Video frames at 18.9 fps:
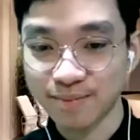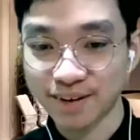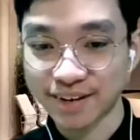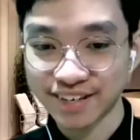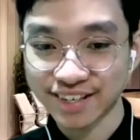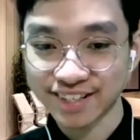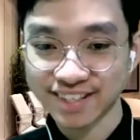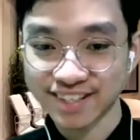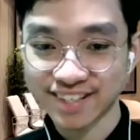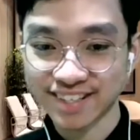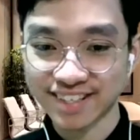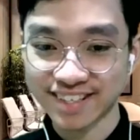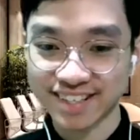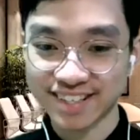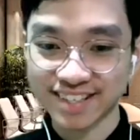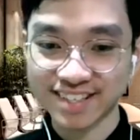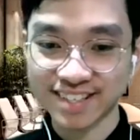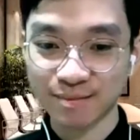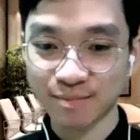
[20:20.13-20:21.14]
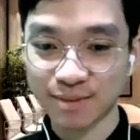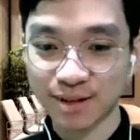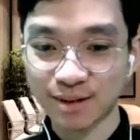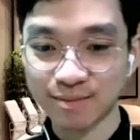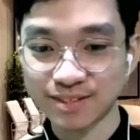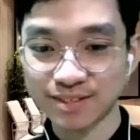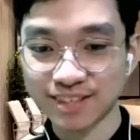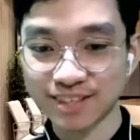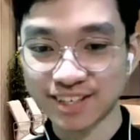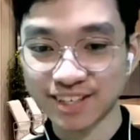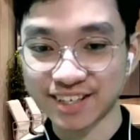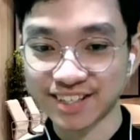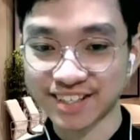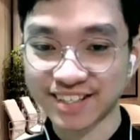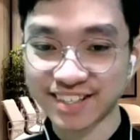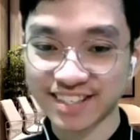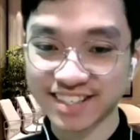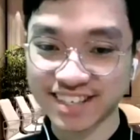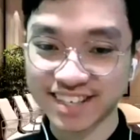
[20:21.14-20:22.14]
it because sometimes they
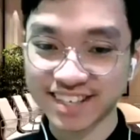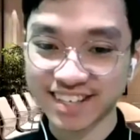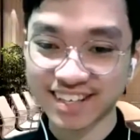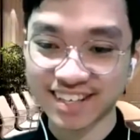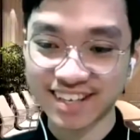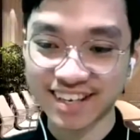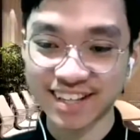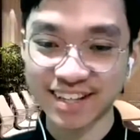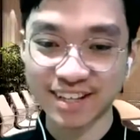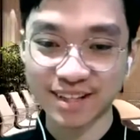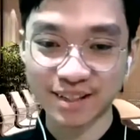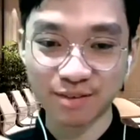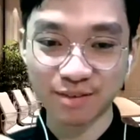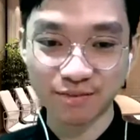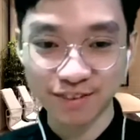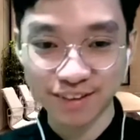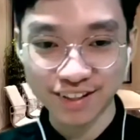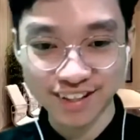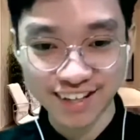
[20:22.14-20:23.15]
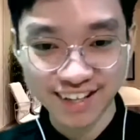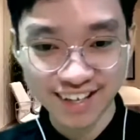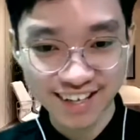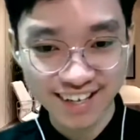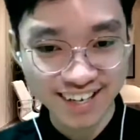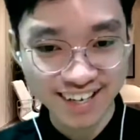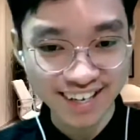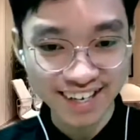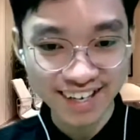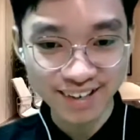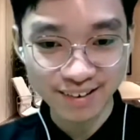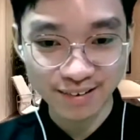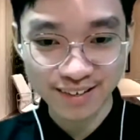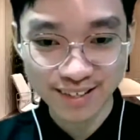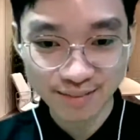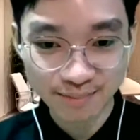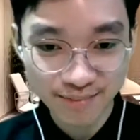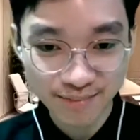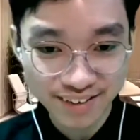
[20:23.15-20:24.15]
sing in a different key
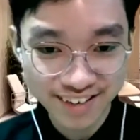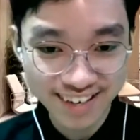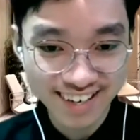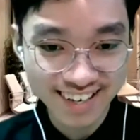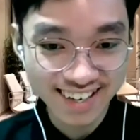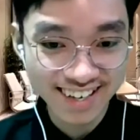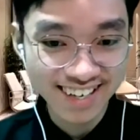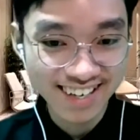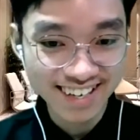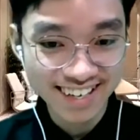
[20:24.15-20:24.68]
or something?